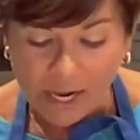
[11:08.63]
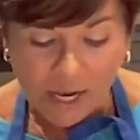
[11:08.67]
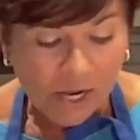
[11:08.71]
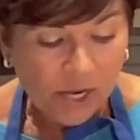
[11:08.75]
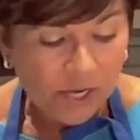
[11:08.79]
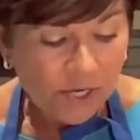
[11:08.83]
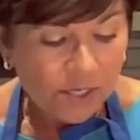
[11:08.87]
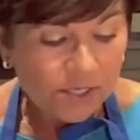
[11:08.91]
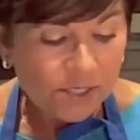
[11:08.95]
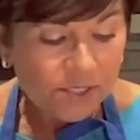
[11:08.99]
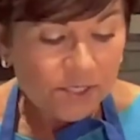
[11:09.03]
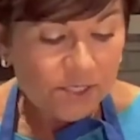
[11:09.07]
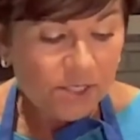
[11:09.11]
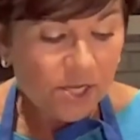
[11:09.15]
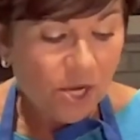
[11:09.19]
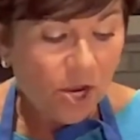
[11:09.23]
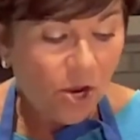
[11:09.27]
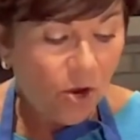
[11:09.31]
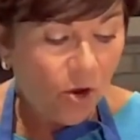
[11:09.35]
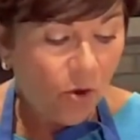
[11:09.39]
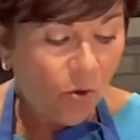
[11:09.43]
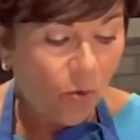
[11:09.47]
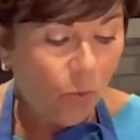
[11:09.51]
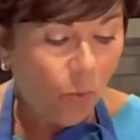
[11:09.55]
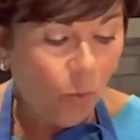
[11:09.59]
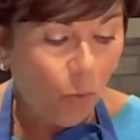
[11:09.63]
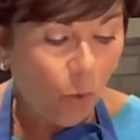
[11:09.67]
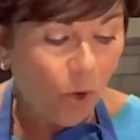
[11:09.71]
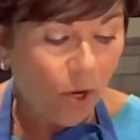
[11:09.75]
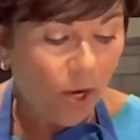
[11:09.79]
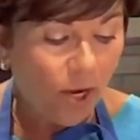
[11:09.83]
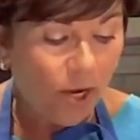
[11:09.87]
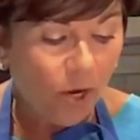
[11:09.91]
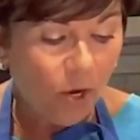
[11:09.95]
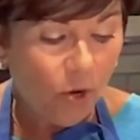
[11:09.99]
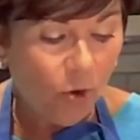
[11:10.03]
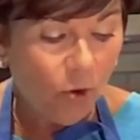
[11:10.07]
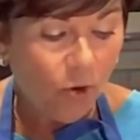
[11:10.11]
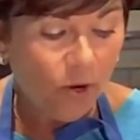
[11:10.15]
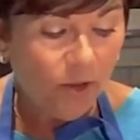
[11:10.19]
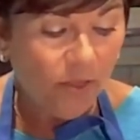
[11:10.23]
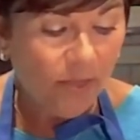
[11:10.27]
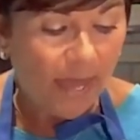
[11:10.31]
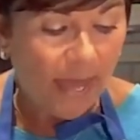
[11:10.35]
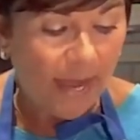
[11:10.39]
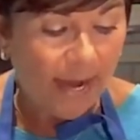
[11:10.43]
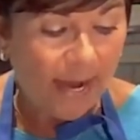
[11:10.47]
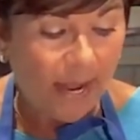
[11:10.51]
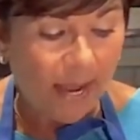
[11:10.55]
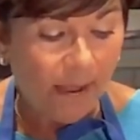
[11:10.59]
So we're gonna cook
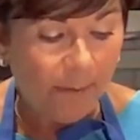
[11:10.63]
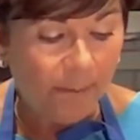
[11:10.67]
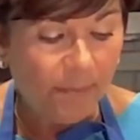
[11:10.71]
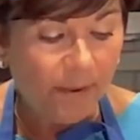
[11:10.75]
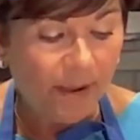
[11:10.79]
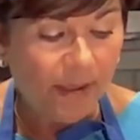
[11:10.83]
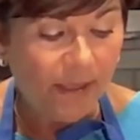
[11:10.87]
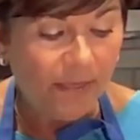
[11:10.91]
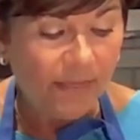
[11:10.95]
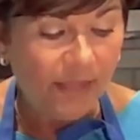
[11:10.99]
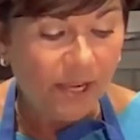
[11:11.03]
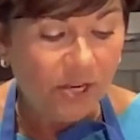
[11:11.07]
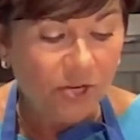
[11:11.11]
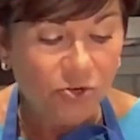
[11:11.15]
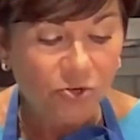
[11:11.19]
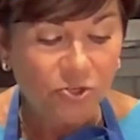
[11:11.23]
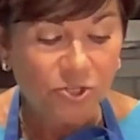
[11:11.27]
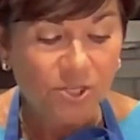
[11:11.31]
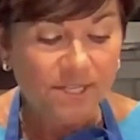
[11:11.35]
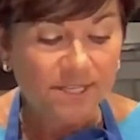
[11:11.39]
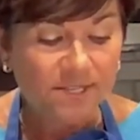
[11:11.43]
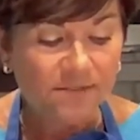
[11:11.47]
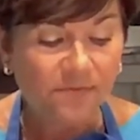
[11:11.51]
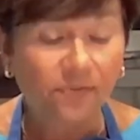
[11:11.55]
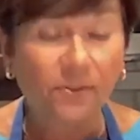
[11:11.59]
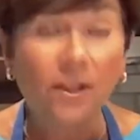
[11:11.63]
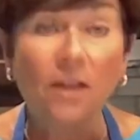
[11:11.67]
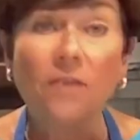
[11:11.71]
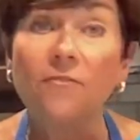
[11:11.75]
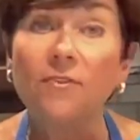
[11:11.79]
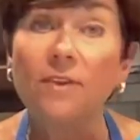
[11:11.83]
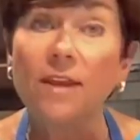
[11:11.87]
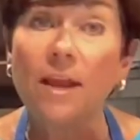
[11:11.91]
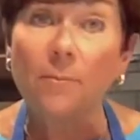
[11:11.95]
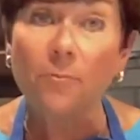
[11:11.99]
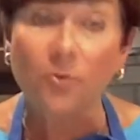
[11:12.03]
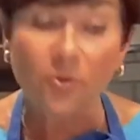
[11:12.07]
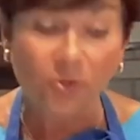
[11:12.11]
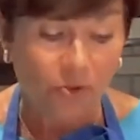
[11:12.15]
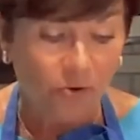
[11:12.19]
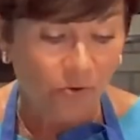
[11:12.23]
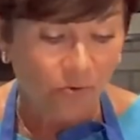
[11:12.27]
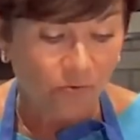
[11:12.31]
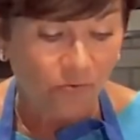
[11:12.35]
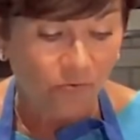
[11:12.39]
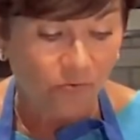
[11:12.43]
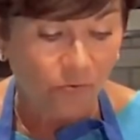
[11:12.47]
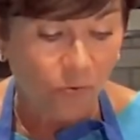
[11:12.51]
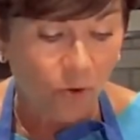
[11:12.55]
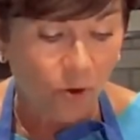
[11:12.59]
that up, and then you just fluff it up with your
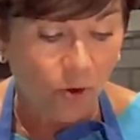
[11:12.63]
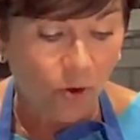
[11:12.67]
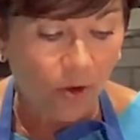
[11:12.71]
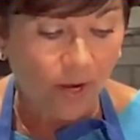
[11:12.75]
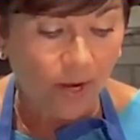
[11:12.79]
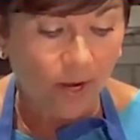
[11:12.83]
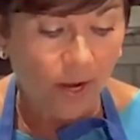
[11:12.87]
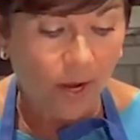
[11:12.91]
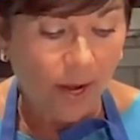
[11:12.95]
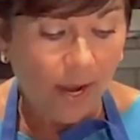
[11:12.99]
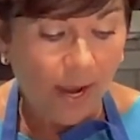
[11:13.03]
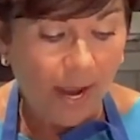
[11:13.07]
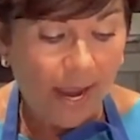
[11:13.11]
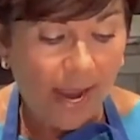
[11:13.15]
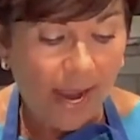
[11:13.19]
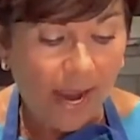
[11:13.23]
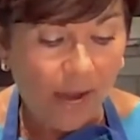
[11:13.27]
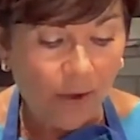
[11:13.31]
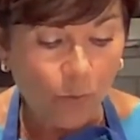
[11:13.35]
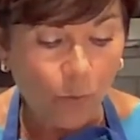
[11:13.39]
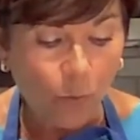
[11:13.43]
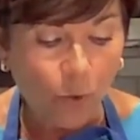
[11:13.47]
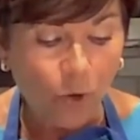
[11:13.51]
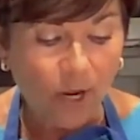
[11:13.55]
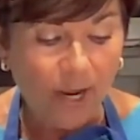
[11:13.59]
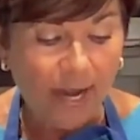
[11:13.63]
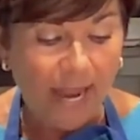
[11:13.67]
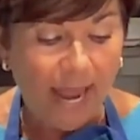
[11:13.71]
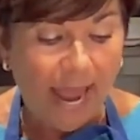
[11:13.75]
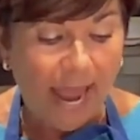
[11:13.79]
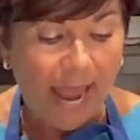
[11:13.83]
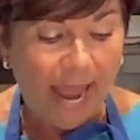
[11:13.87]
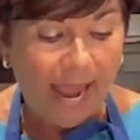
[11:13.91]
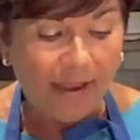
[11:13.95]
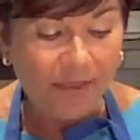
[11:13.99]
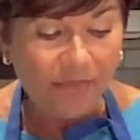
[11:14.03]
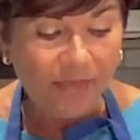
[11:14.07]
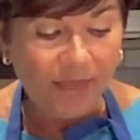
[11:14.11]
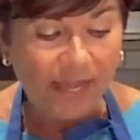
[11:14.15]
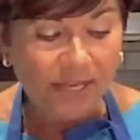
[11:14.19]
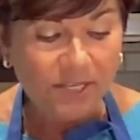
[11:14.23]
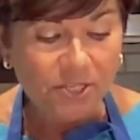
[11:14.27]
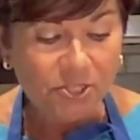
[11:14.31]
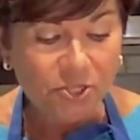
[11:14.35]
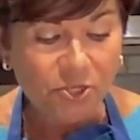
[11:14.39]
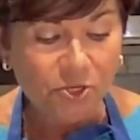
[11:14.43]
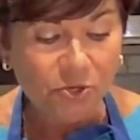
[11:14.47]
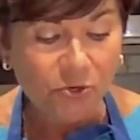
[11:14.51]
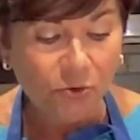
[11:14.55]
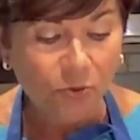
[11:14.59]
fork, and we're gonna add that
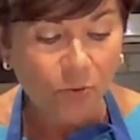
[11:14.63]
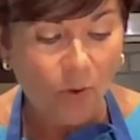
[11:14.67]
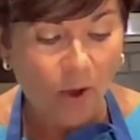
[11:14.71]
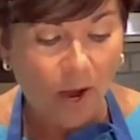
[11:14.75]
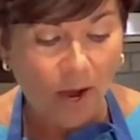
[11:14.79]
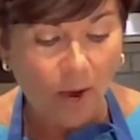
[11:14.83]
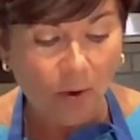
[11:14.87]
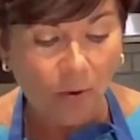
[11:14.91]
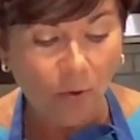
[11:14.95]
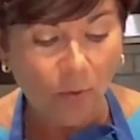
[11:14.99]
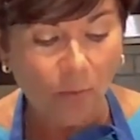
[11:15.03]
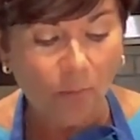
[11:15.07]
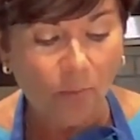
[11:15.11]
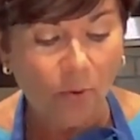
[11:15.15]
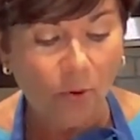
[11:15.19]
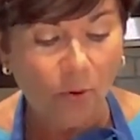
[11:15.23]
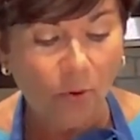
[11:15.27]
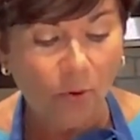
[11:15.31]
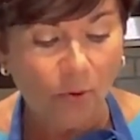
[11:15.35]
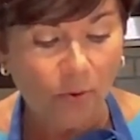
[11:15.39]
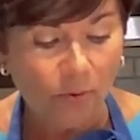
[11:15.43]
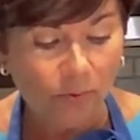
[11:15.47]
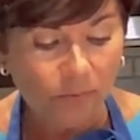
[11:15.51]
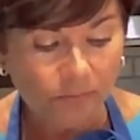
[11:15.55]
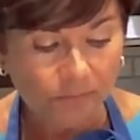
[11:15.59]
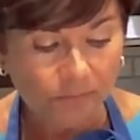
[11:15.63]
to our bowl.